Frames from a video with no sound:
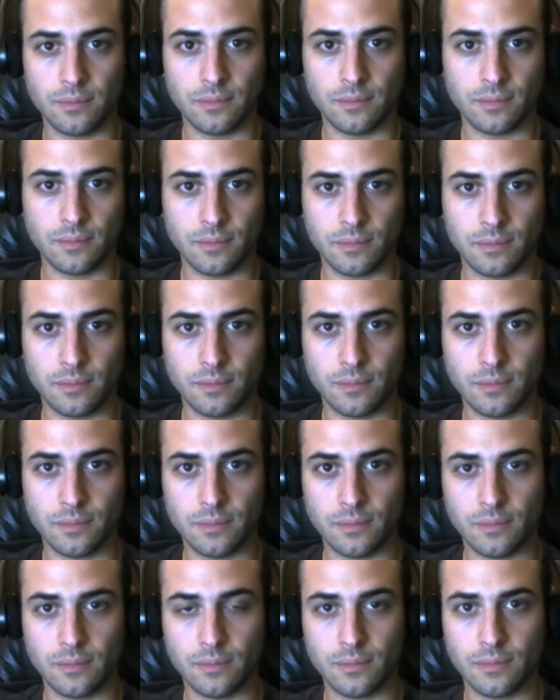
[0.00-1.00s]

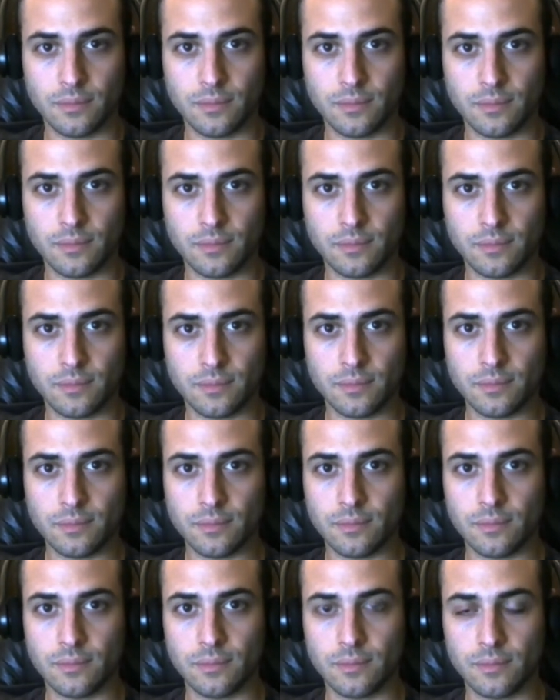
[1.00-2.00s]

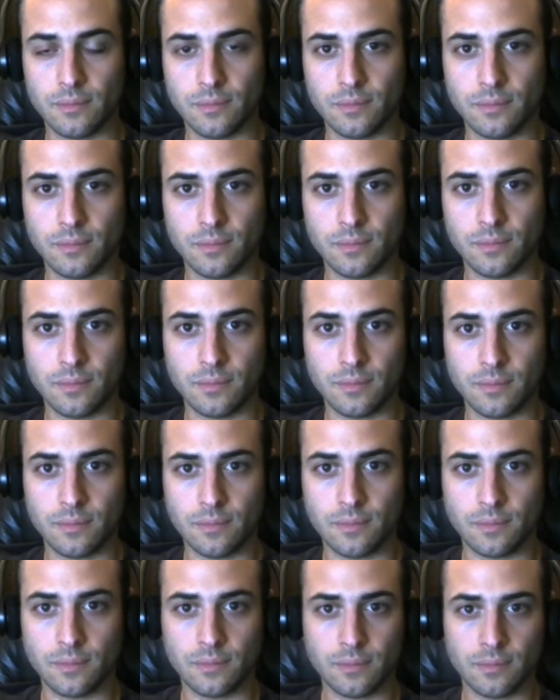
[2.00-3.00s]

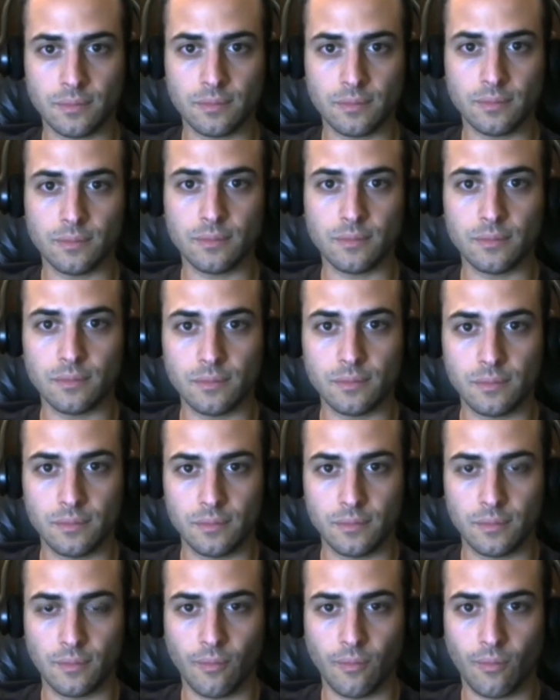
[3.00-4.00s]

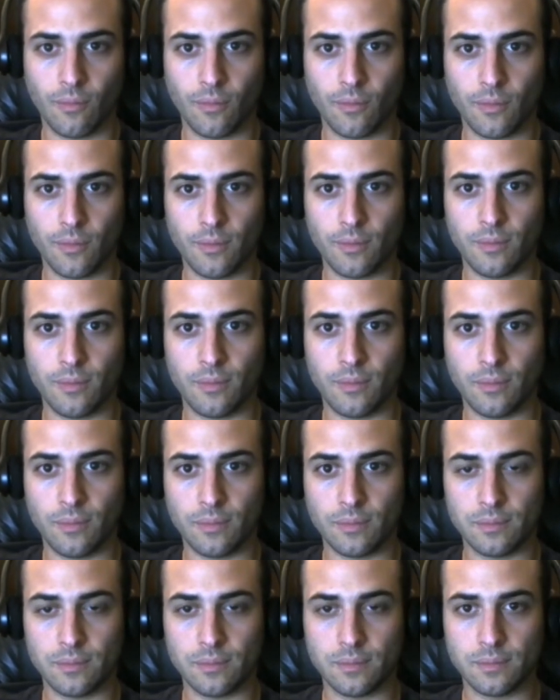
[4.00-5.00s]

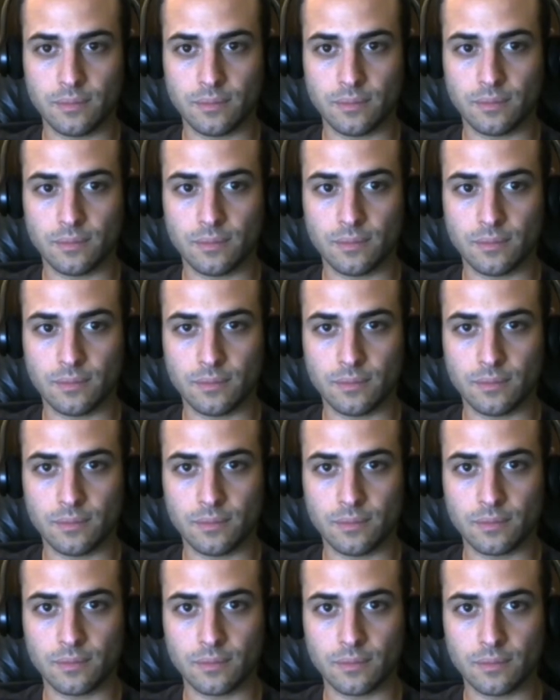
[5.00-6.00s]

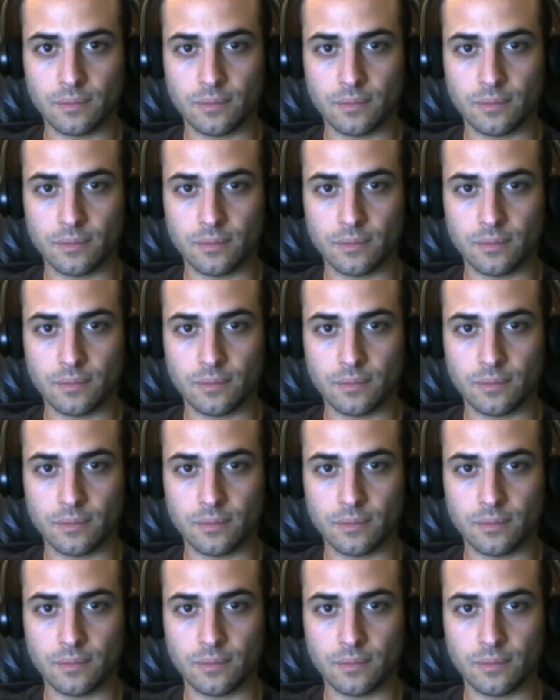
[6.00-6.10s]
The person shown says nothing.